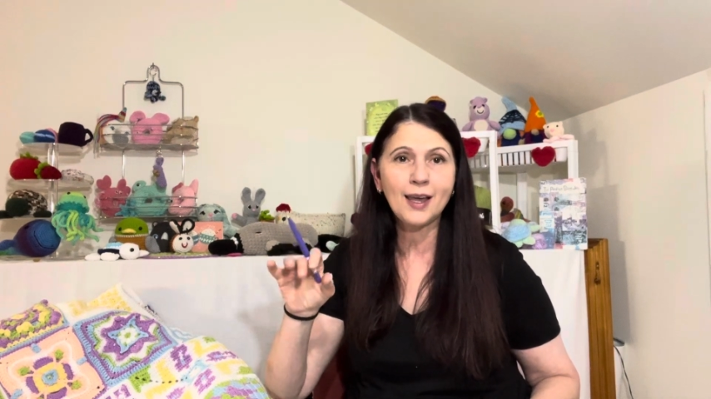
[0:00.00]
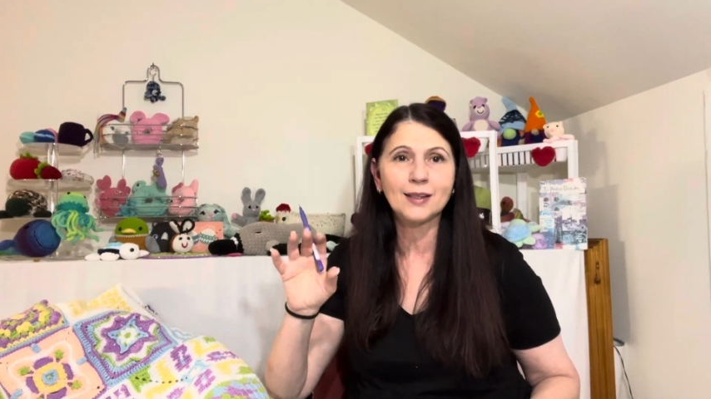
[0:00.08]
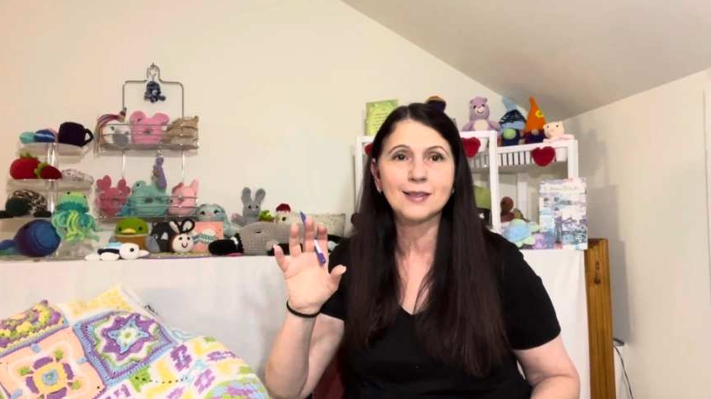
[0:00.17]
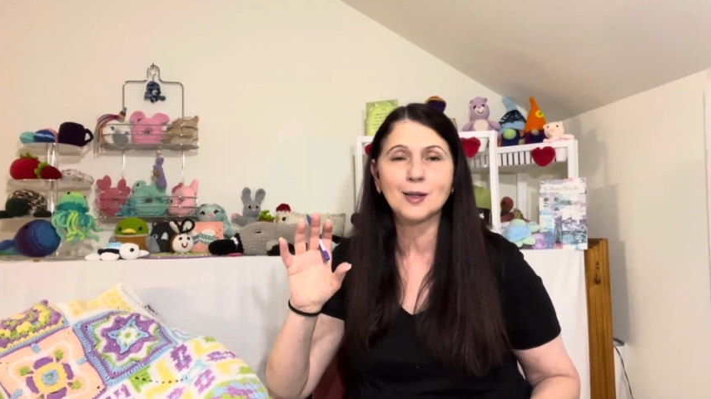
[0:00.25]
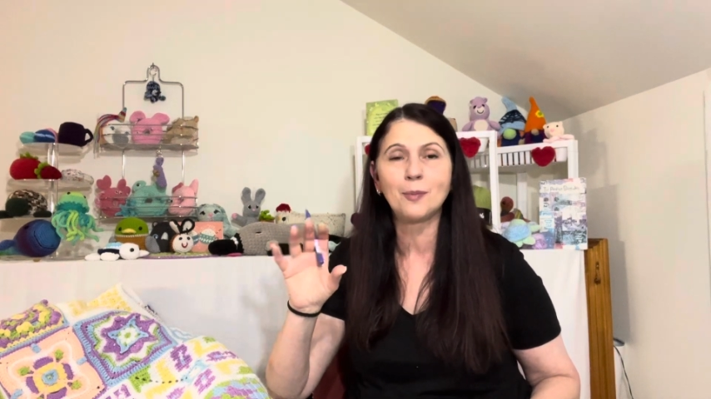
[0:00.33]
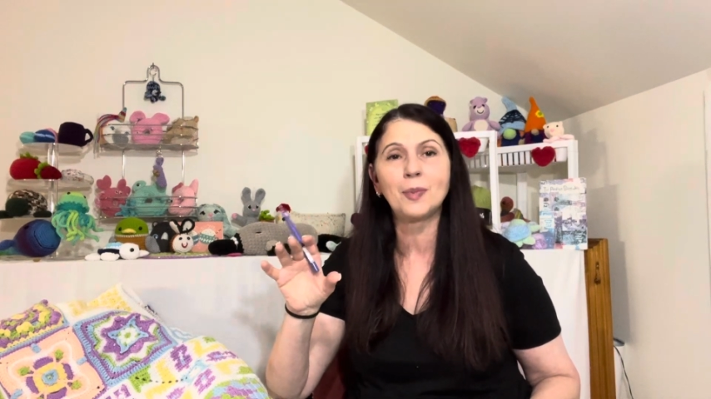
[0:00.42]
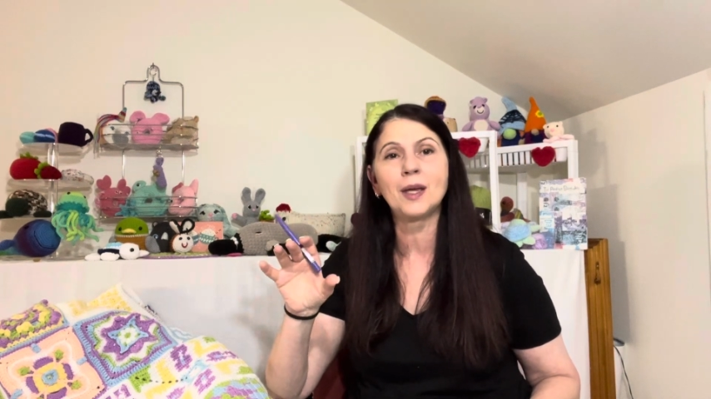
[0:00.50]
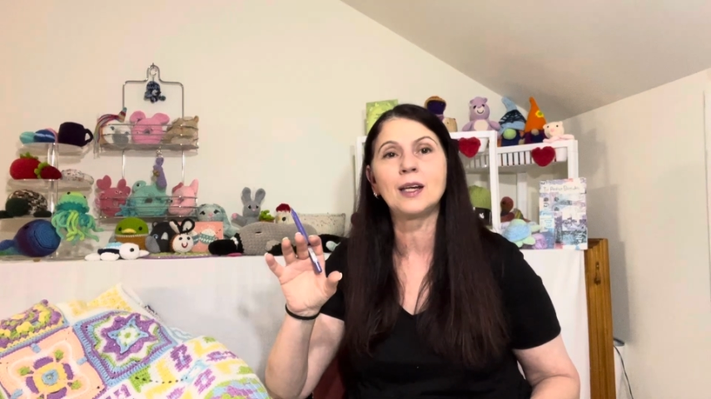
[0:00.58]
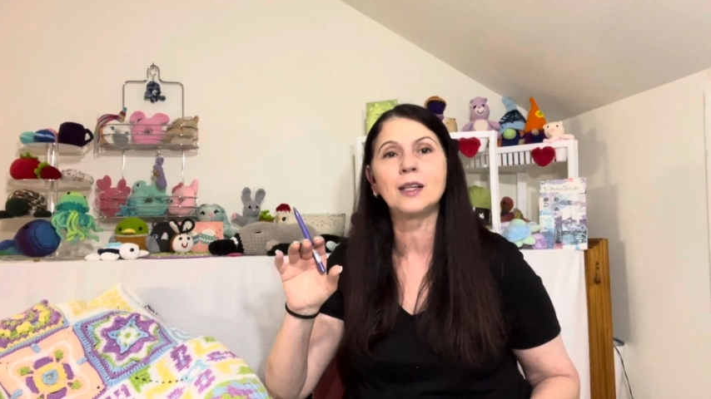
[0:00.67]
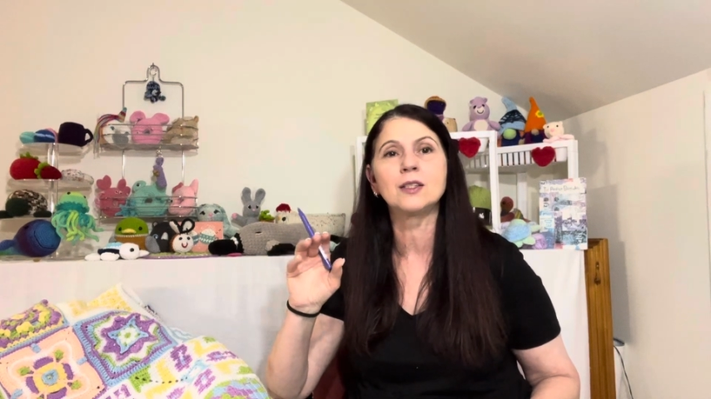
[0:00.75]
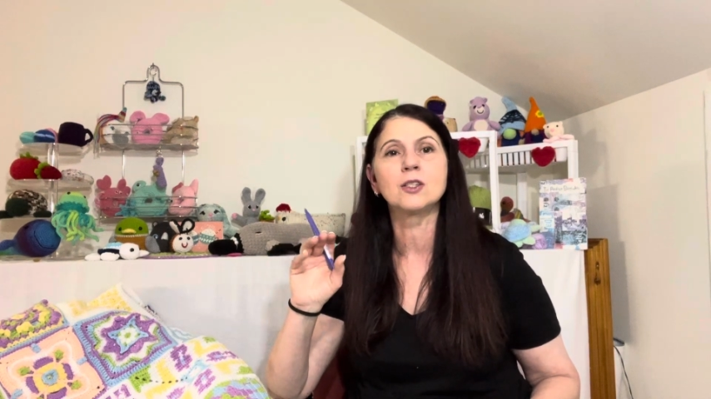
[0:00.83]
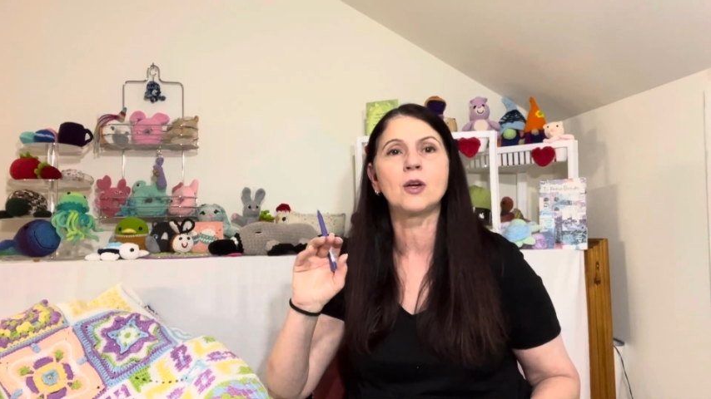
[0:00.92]
and some
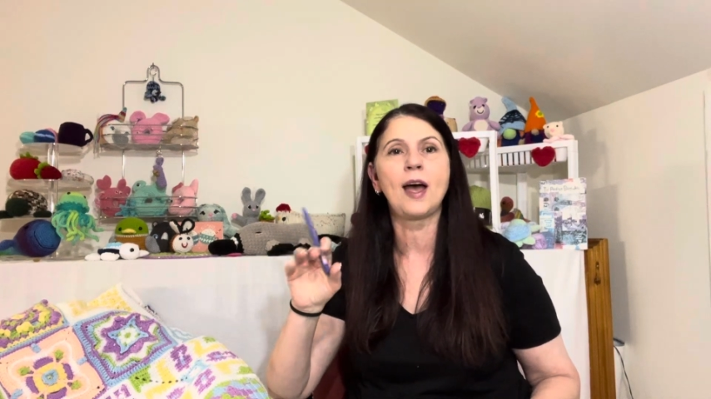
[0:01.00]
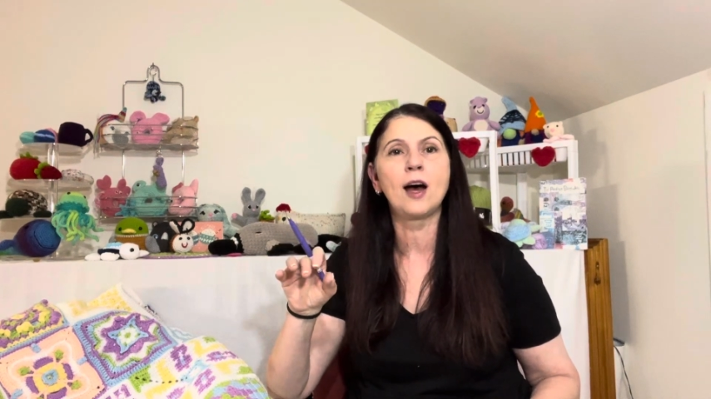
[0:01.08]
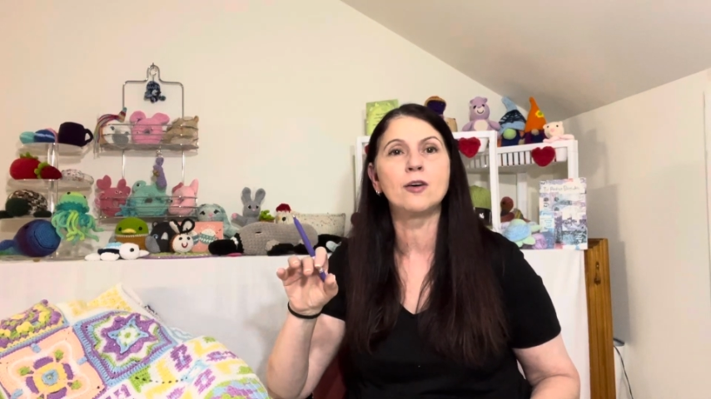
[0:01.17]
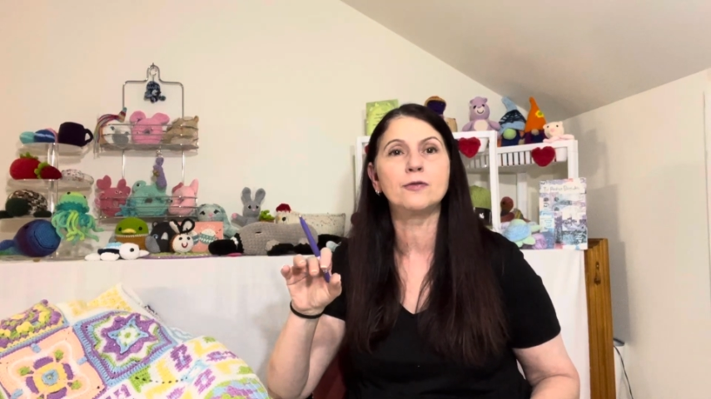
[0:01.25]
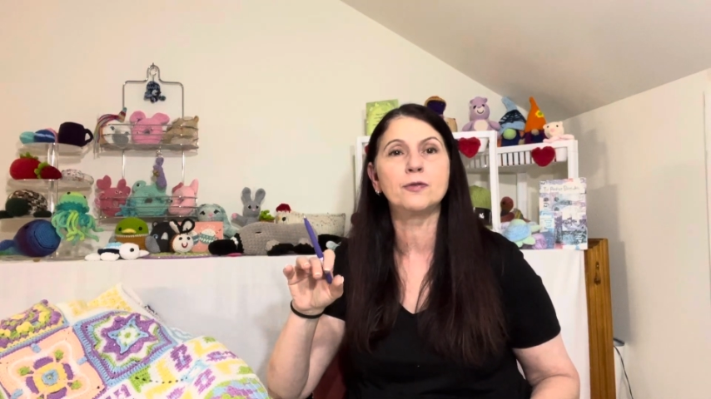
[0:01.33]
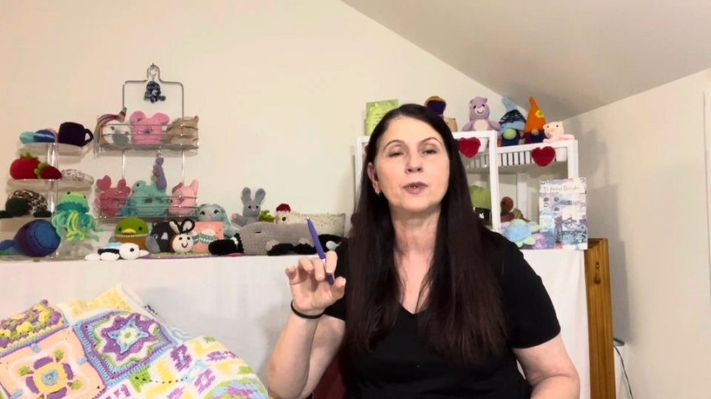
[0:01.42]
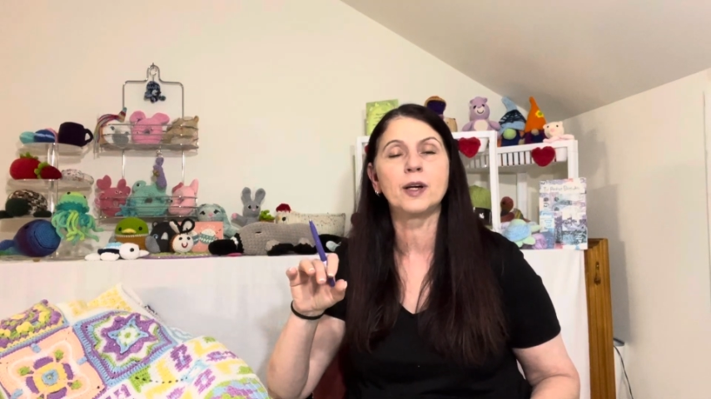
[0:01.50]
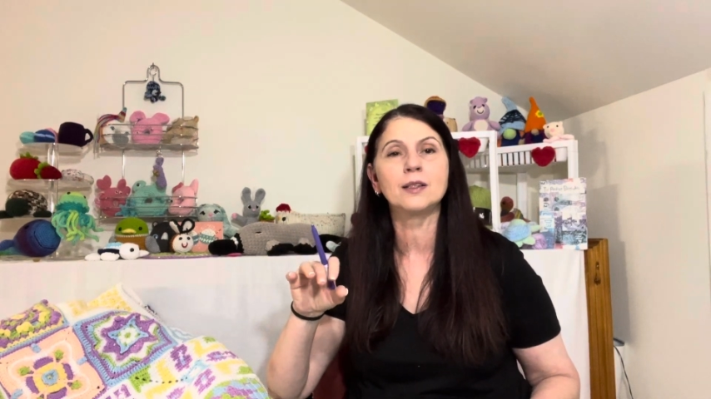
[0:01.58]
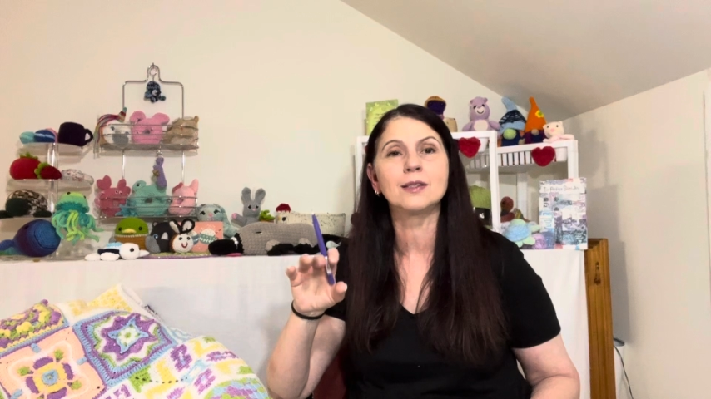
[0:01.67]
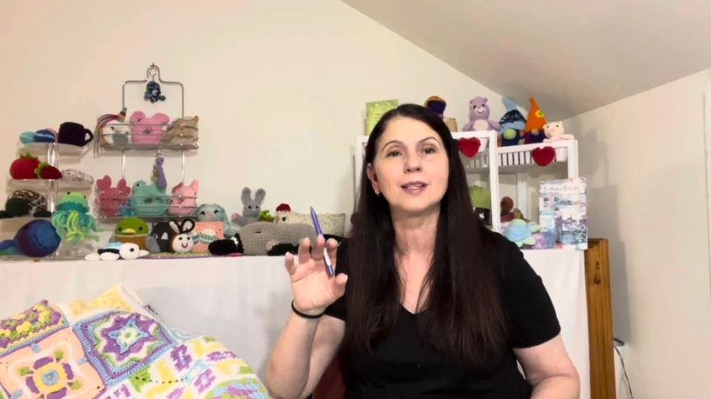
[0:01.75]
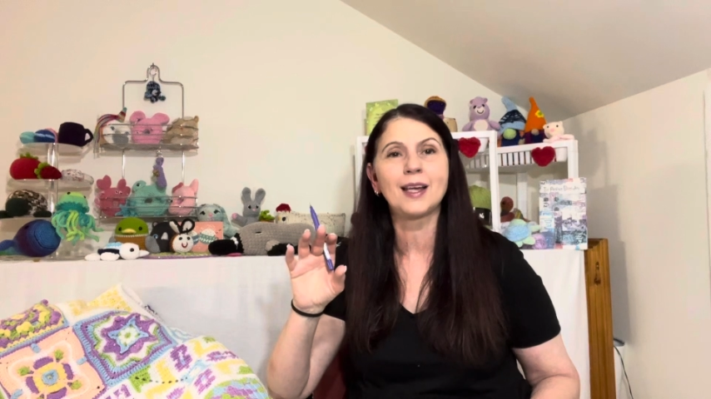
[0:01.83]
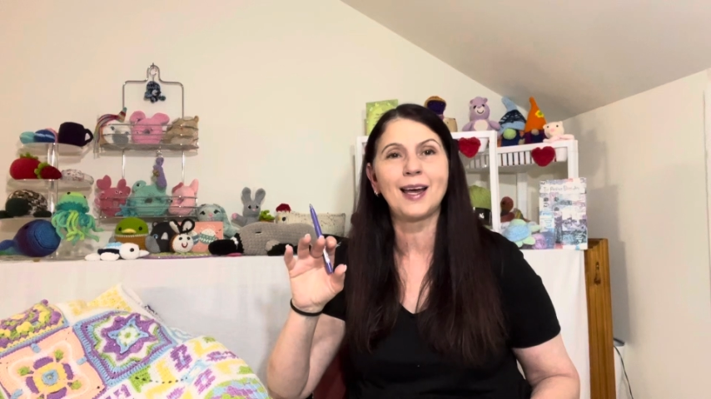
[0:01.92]
beanies to our
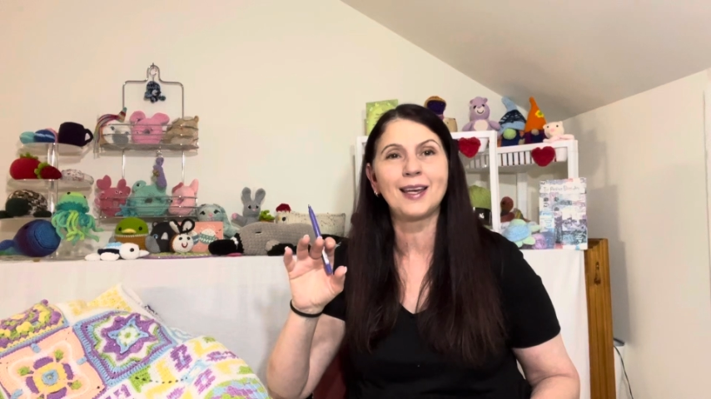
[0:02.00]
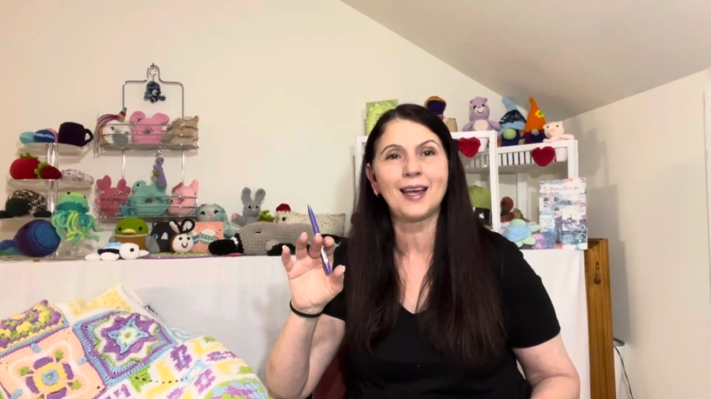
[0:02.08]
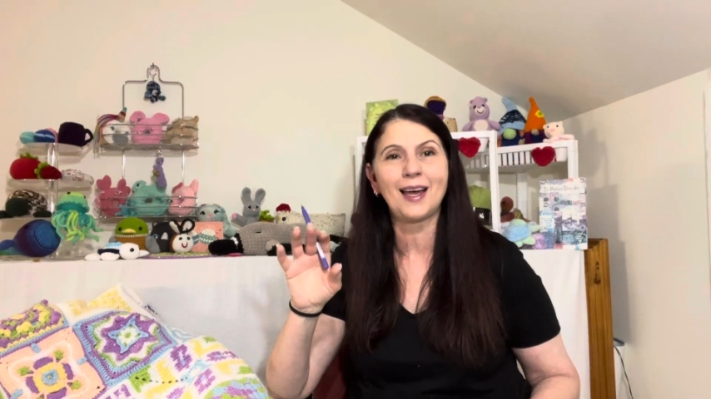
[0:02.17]
friends KK